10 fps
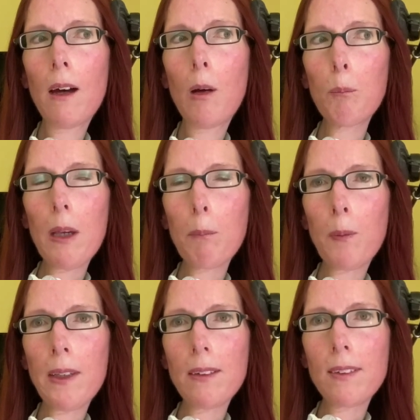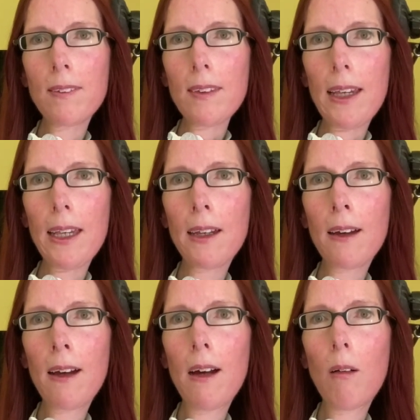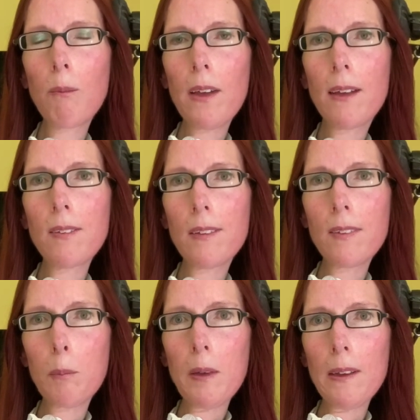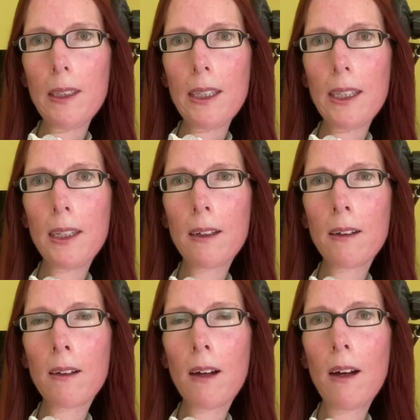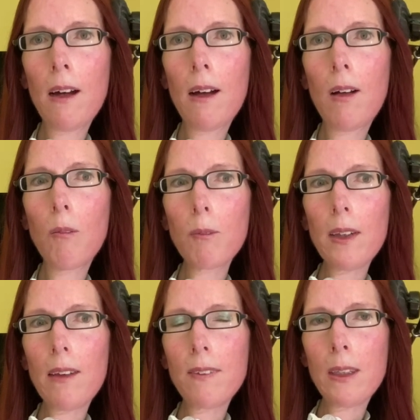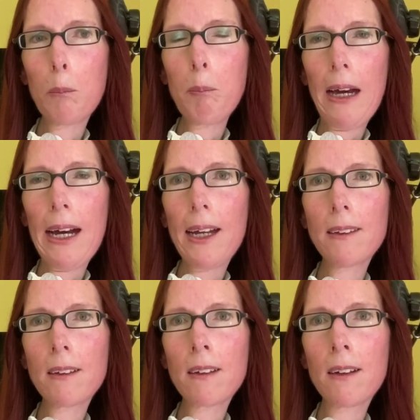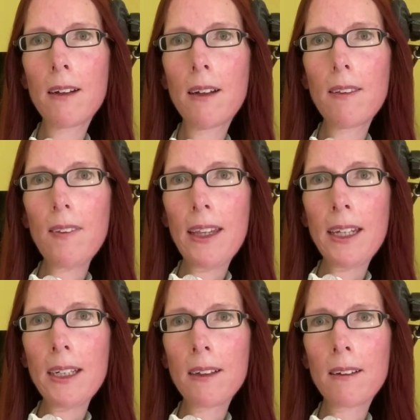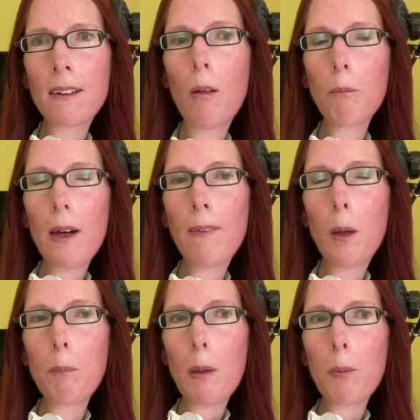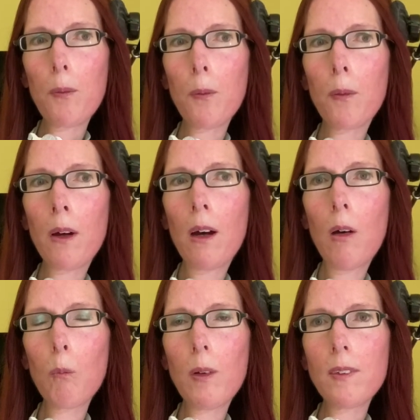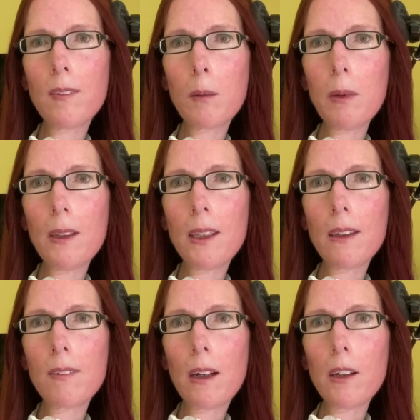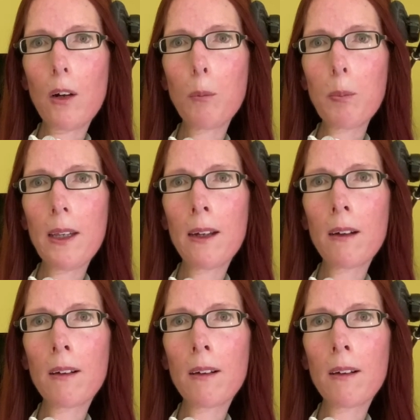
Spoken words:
People need to see that disability isn't a bad thing, and that people with disabilities are coping